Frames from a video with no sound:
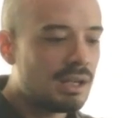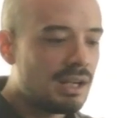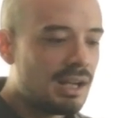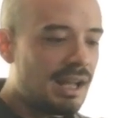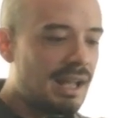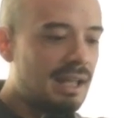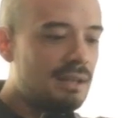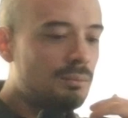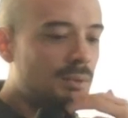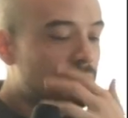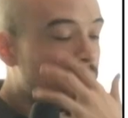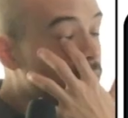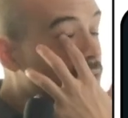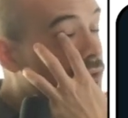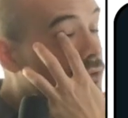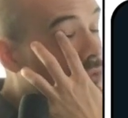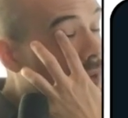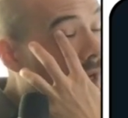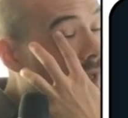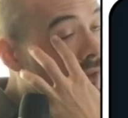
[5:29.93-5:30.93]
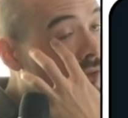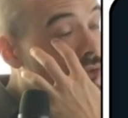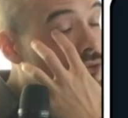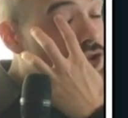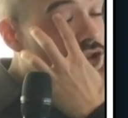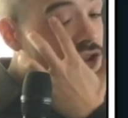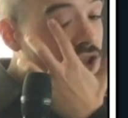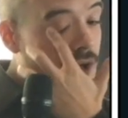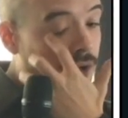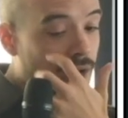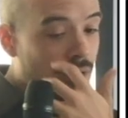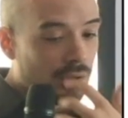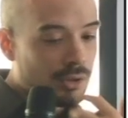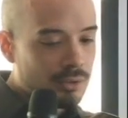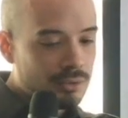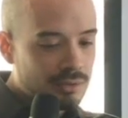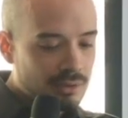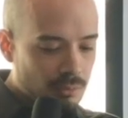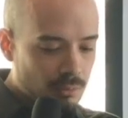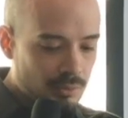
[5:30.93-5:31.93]
And when we try to share
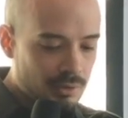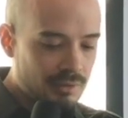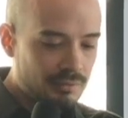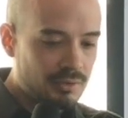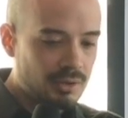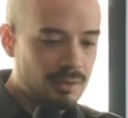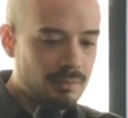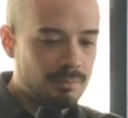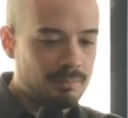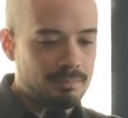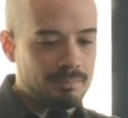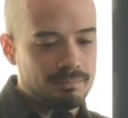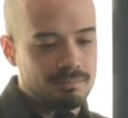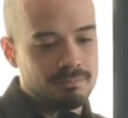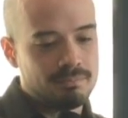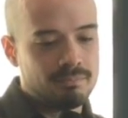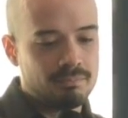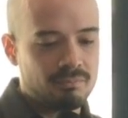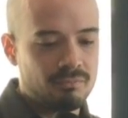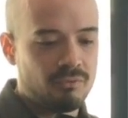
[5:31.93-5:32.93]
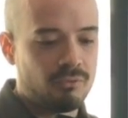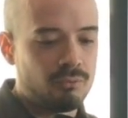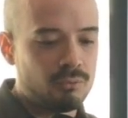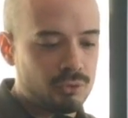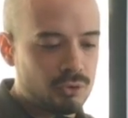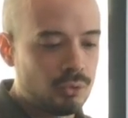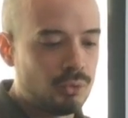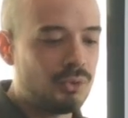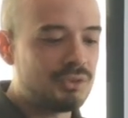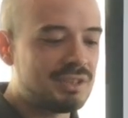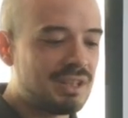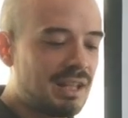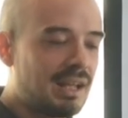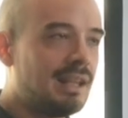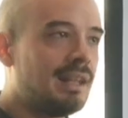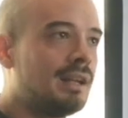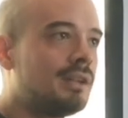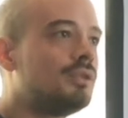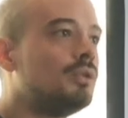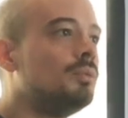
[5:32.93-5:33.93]
code, one of the tools that I
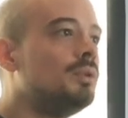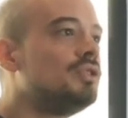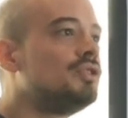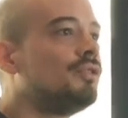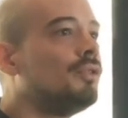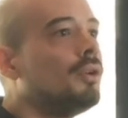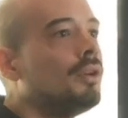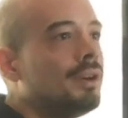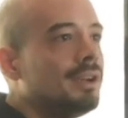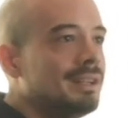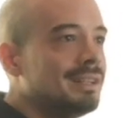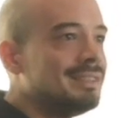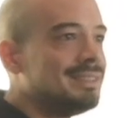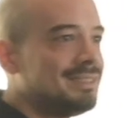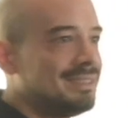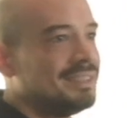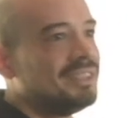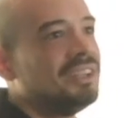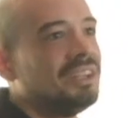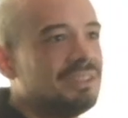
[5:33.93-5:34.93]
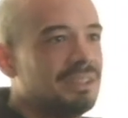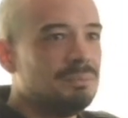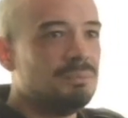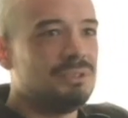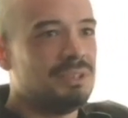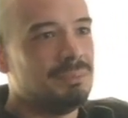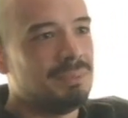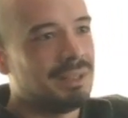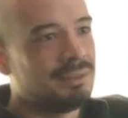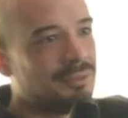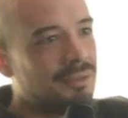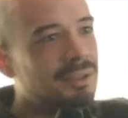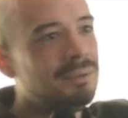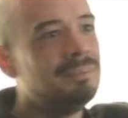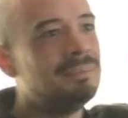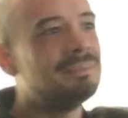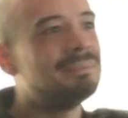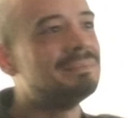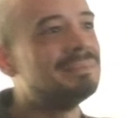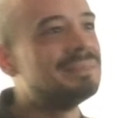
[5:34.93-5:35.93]
like to reach for is Kotlin Multiplatform.
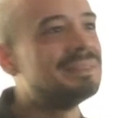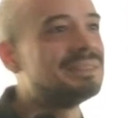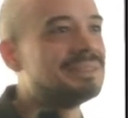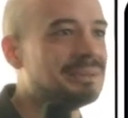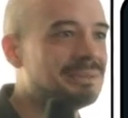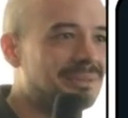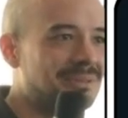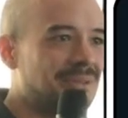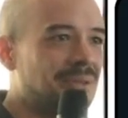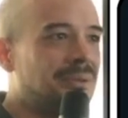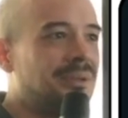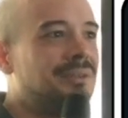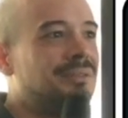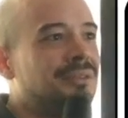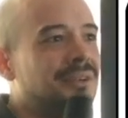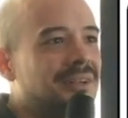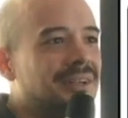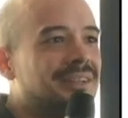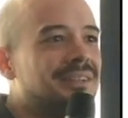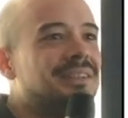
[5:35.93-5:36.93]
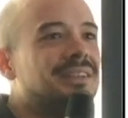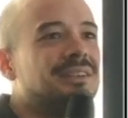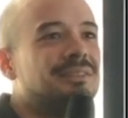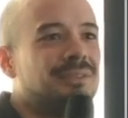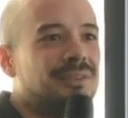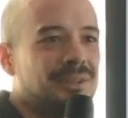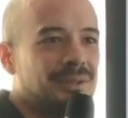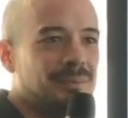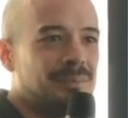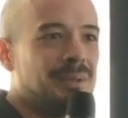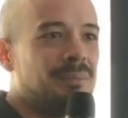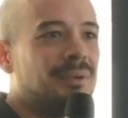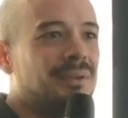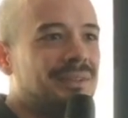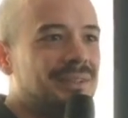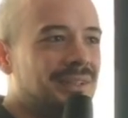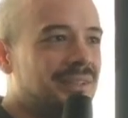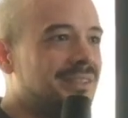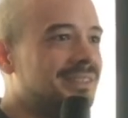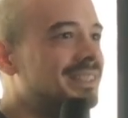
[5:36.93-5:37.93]
So sorry for all the Flutter people in
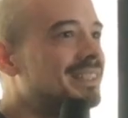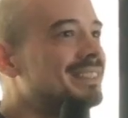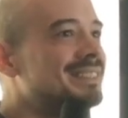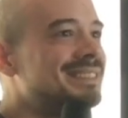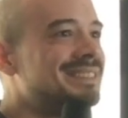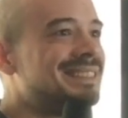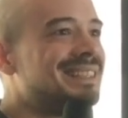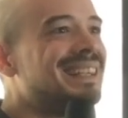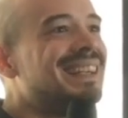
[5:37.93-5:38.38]
the audience.